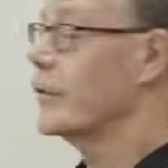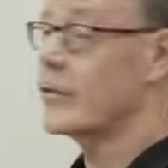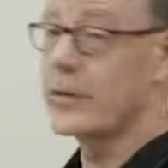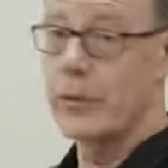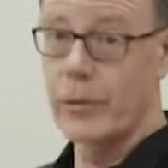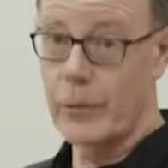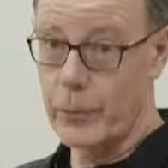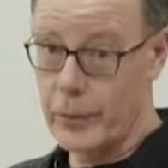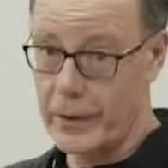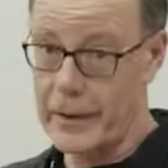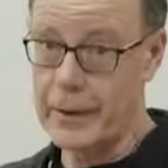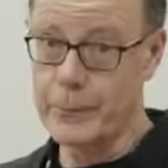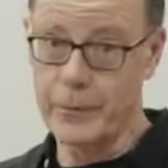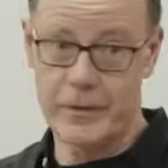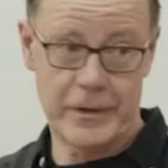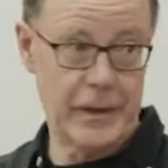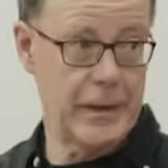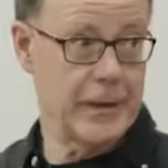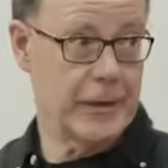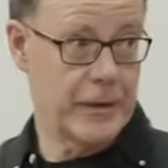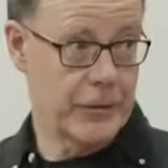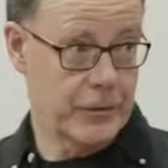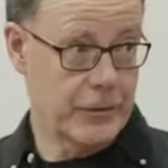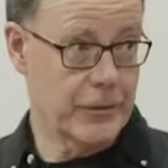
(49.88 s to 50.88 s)
So what I'm
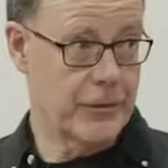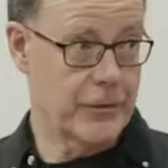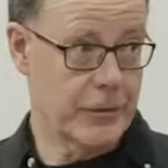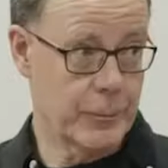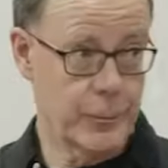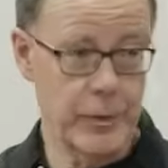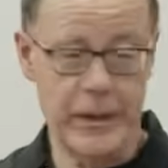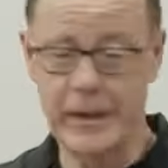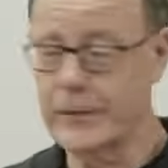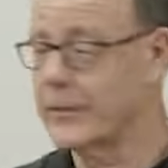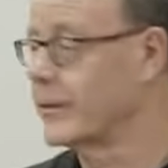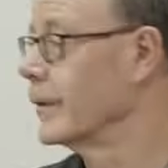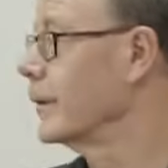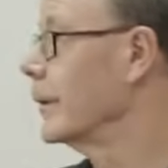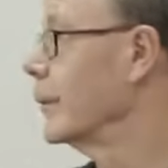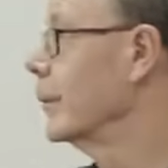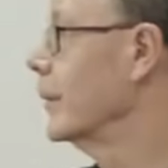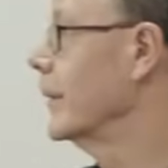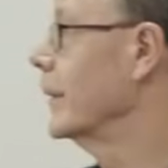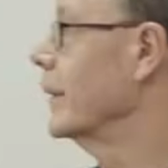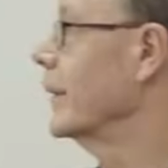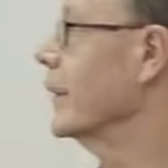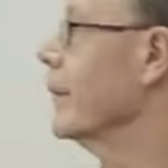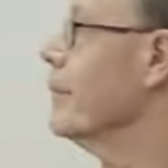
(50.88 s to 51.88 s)
saying is it's a blessing to
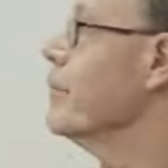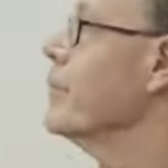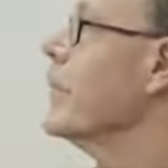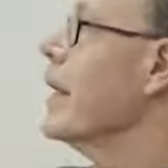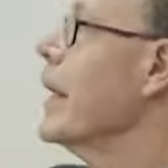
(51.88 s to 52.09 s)
be here.